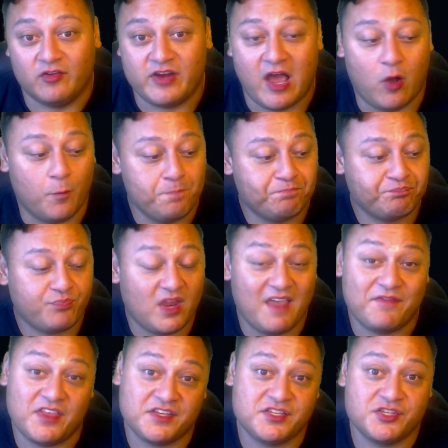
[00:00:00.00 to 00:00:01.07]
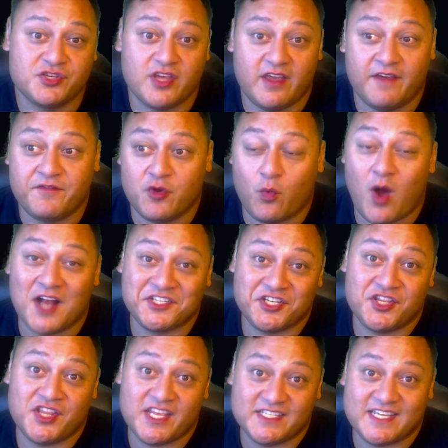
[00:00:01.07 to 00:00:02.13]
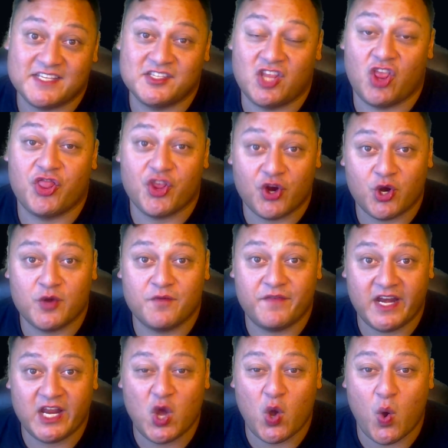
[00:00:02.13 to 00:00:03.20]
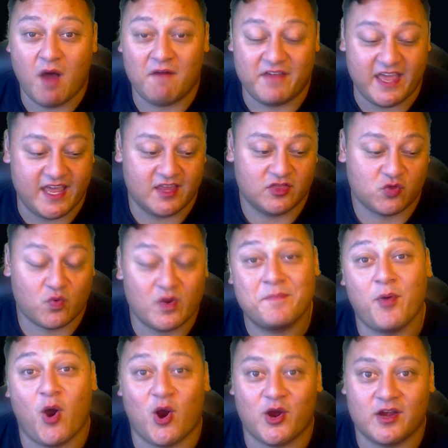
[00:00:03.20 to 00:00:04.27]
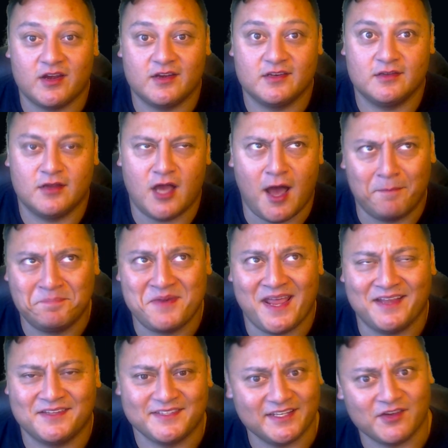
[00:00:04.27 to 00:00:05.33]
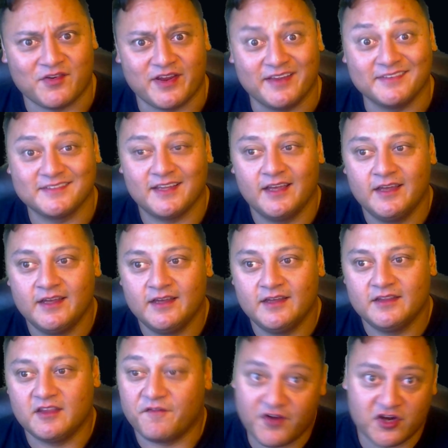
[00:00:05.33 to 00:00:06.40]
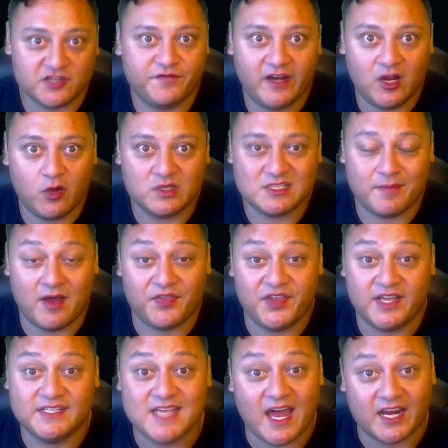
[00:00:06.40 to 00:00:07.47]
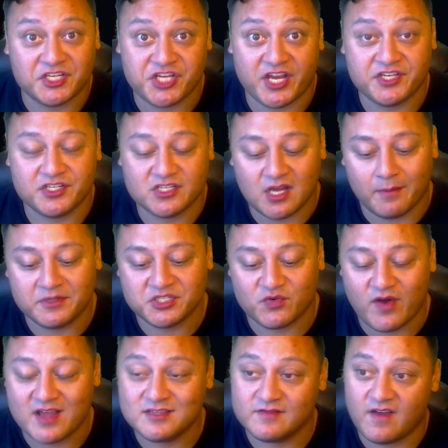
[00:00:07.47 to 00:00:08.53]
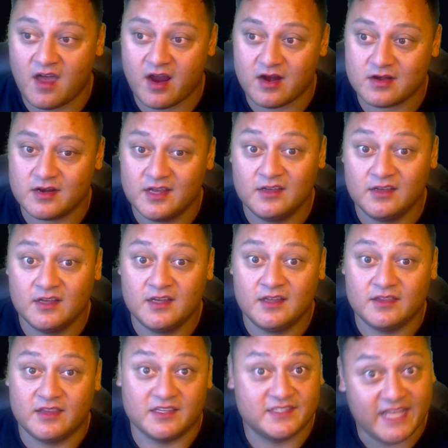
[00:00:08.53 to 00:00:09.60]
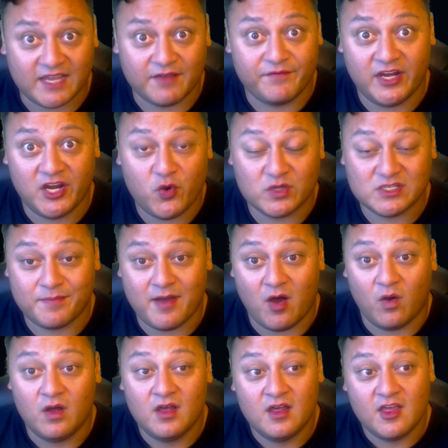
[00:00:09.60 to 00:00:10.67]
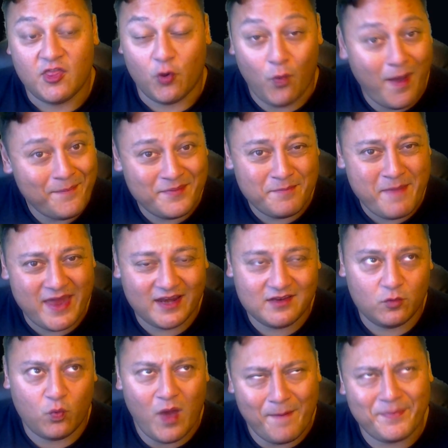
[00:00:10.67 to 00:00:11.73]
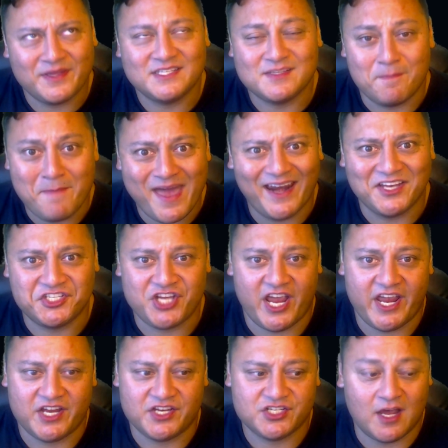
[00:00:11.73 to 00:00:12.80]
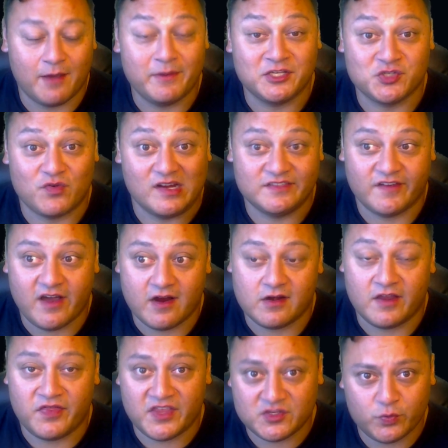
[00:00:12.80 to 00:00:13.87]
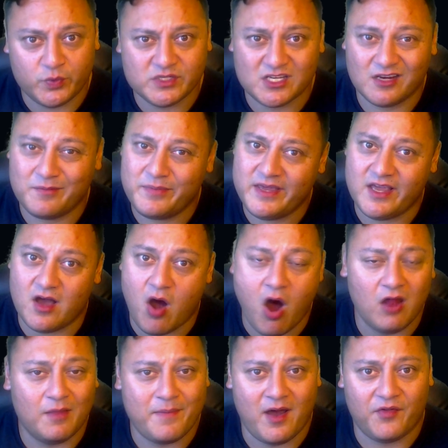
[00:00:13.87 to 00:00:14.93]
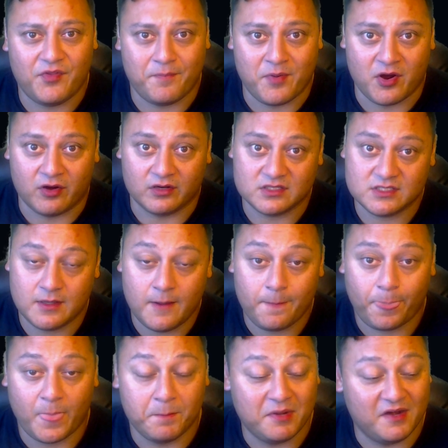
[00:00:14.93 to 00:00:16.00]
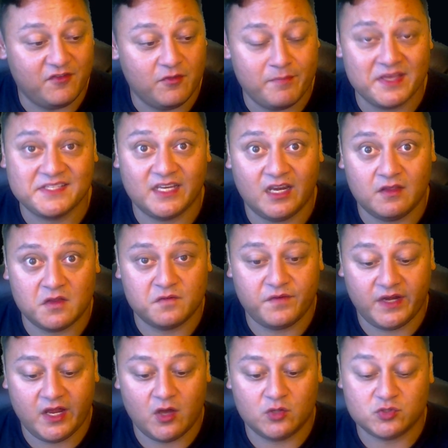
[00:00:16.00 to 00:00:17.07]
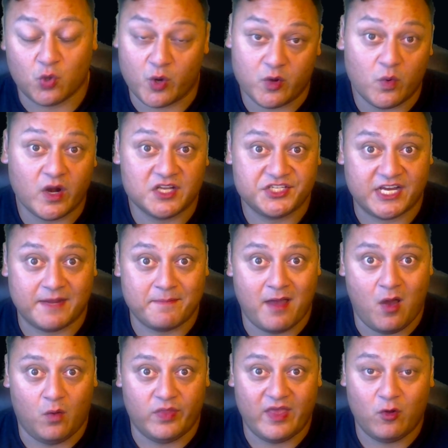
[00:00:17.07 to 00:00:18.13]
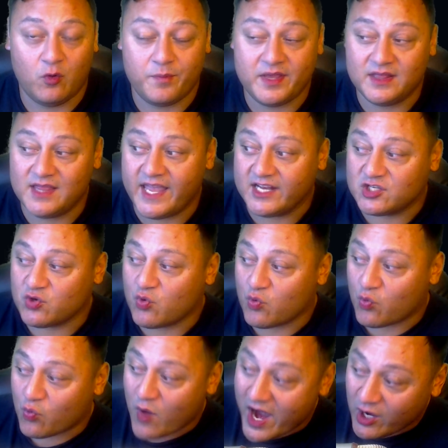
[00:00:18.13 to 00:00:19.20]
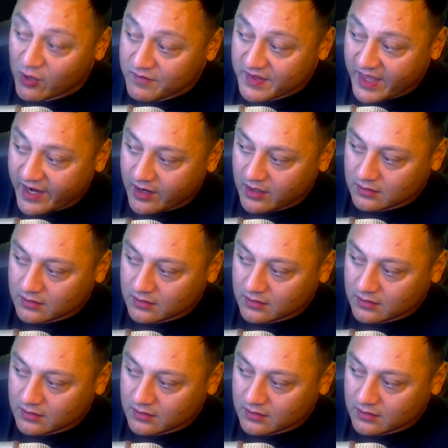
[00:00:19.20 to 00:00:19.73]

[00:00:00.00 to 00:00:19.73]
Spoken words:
Now, if you're watching this as the third video of a three-part update series, the first video was about the exotic changes coming to Rise of Iron. The second video was about the weapons meta change coming to Rise of Iron, and this one's going to be all about the perks. But if you missed any of those videos or you want to check them out, they will be linked right over there.